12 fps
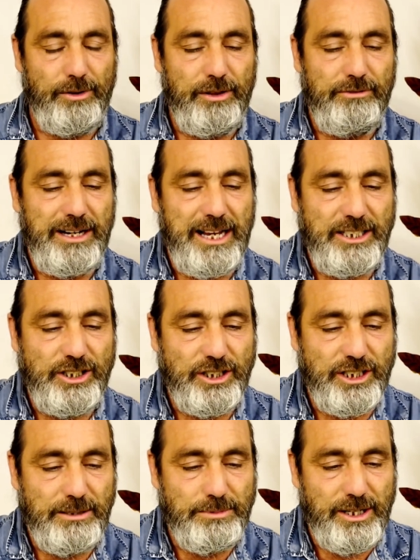the
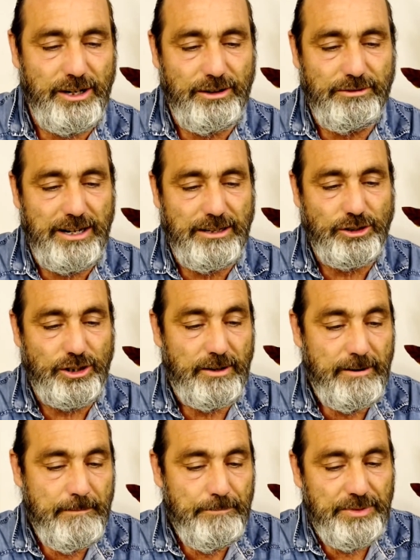relationships that are around you.
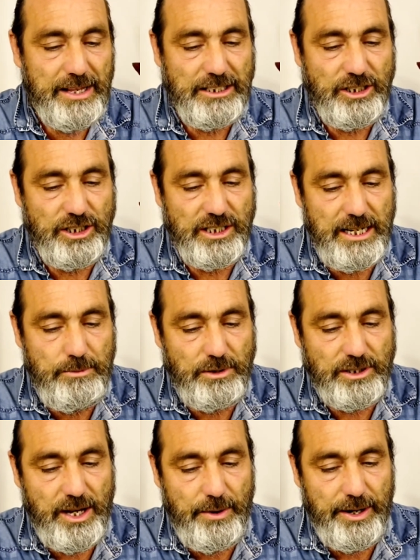Let's just see
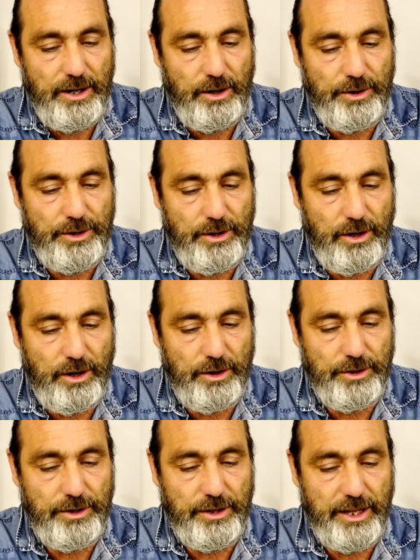what's going on
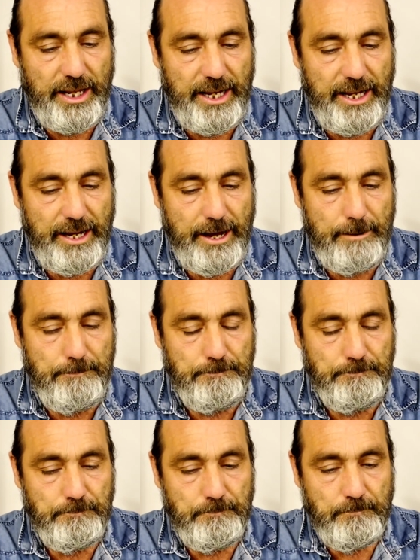on the um,